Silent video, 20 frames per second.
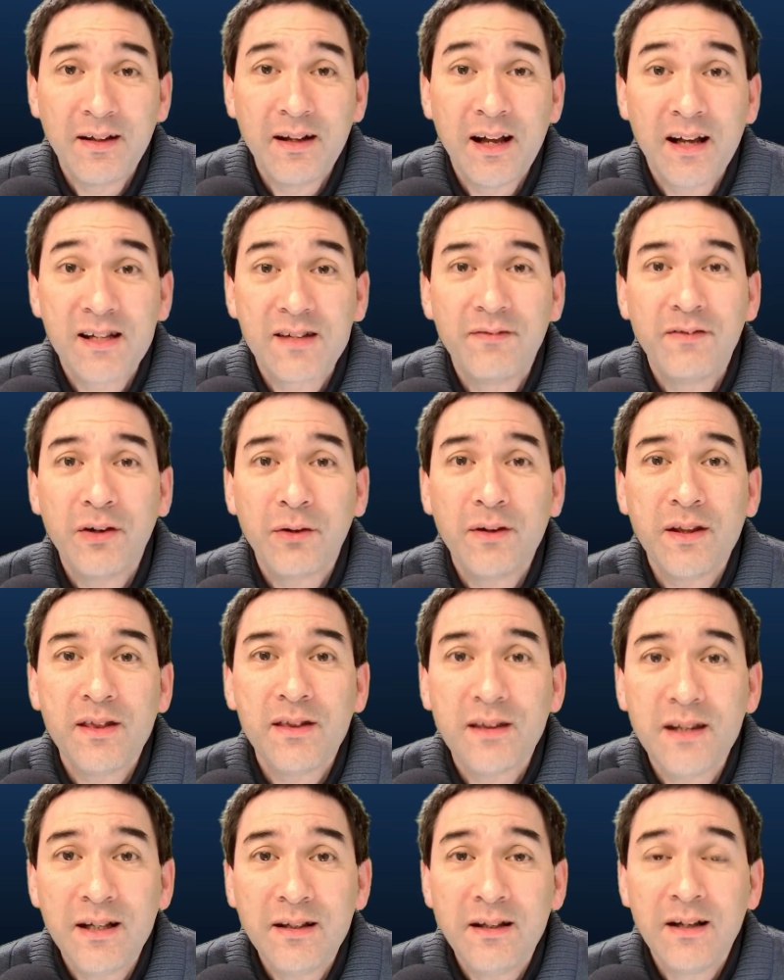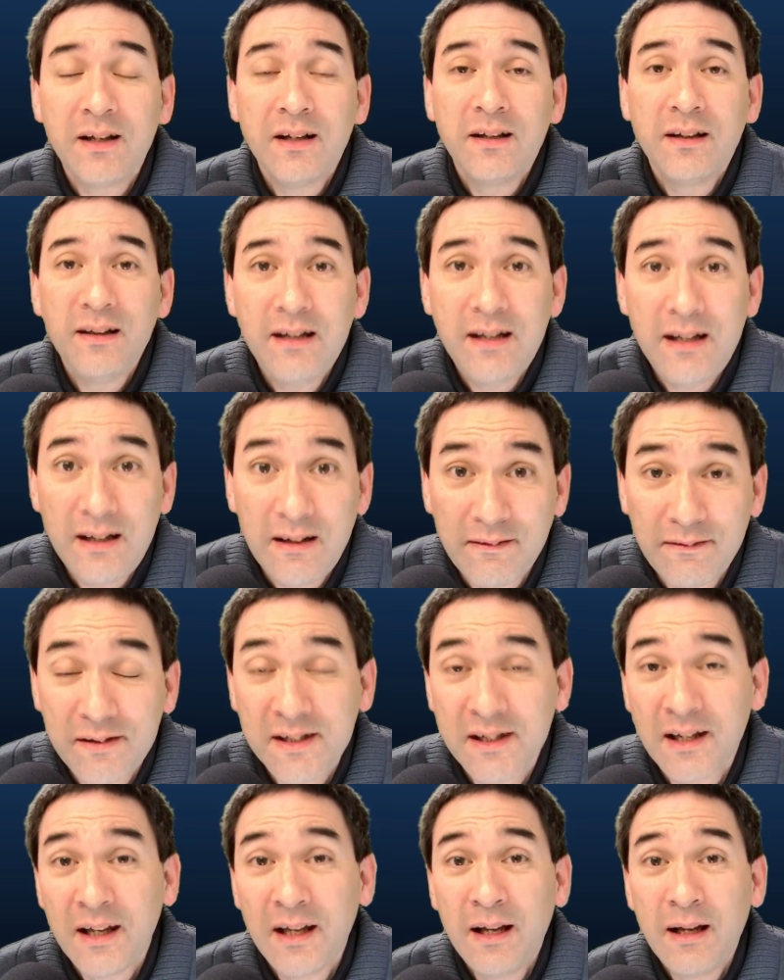that has very thin
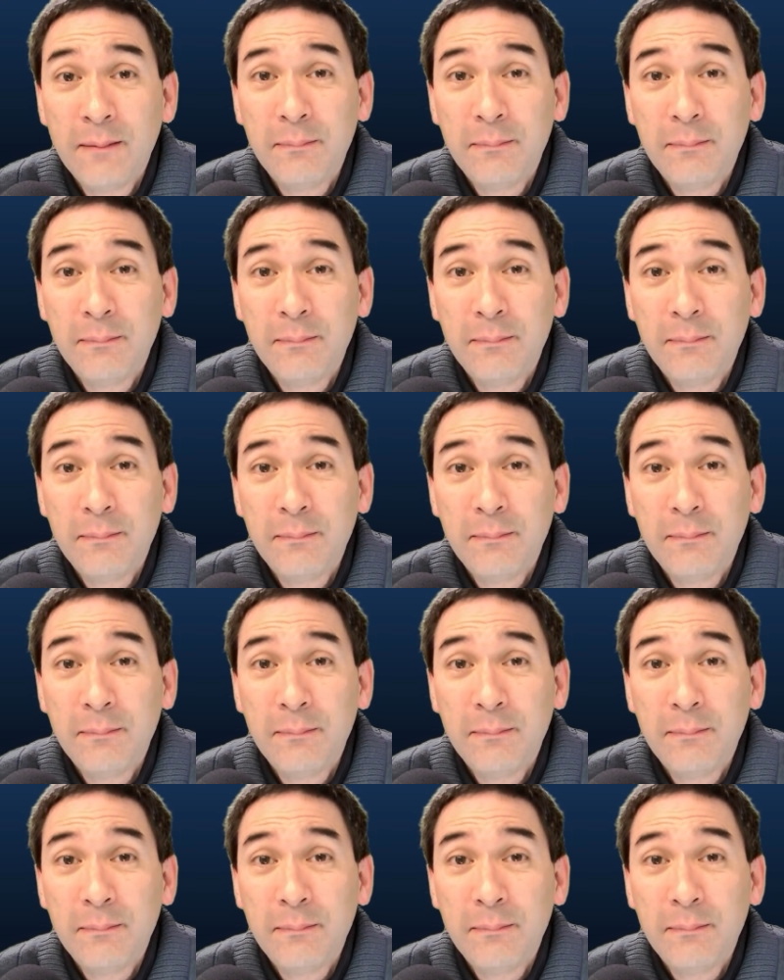leaves